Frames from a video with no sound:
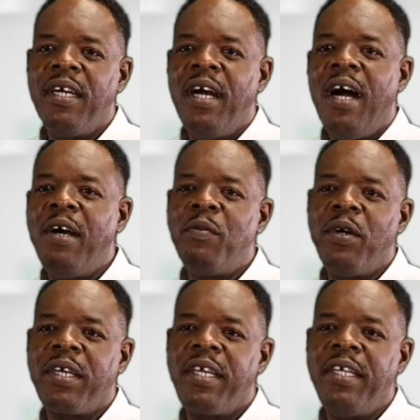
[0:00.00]

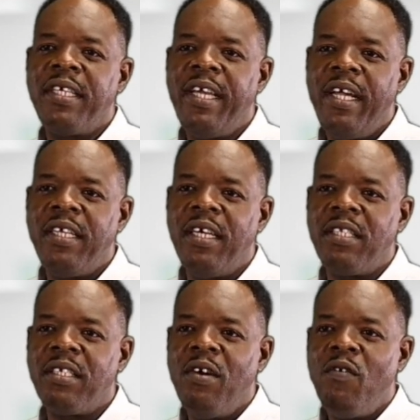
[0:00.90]
hard-working candidates
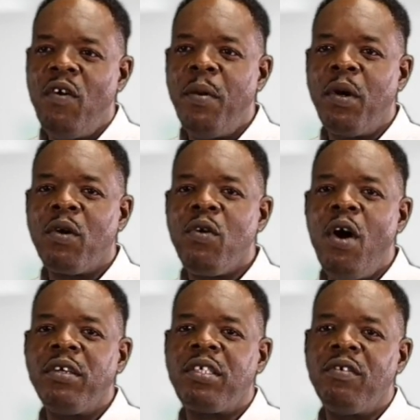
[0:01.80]
from
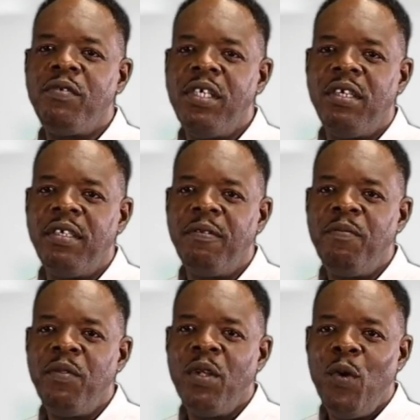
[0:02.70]
across the region
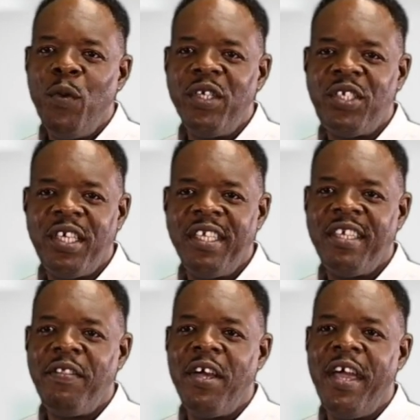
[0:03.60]
will
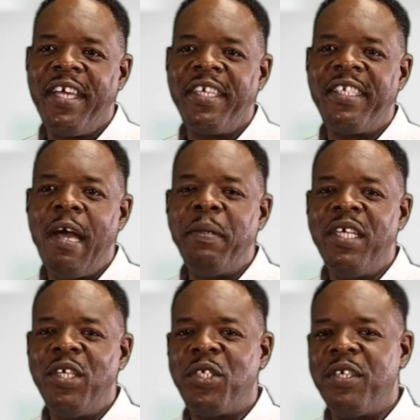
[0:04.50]
sit their
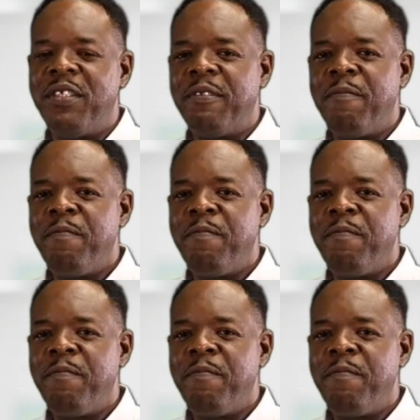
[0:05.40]
examinations.